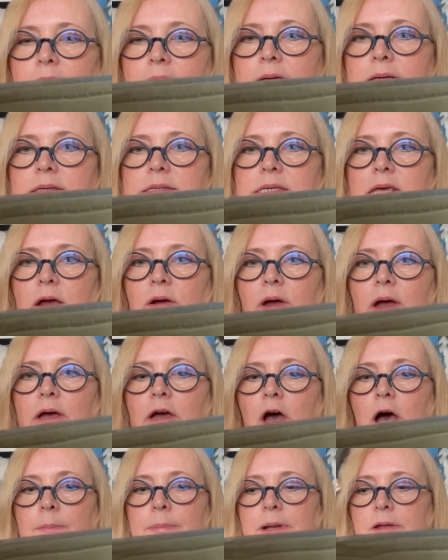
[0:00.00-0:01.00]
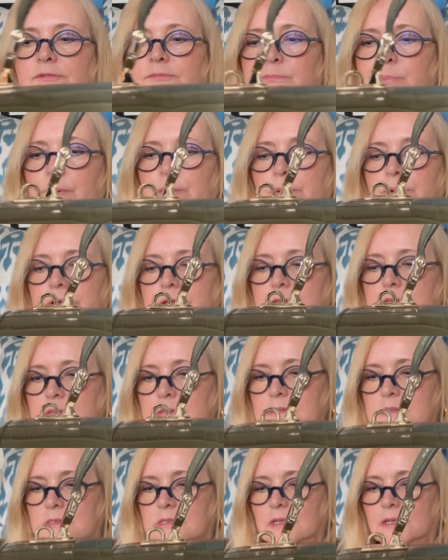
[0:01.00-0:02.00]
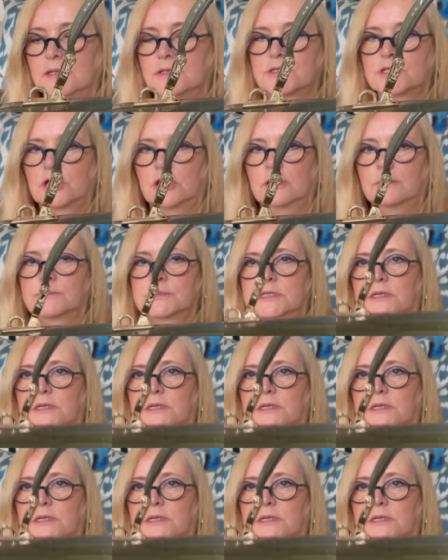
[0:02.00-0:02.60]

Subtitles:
So a couple of points in terms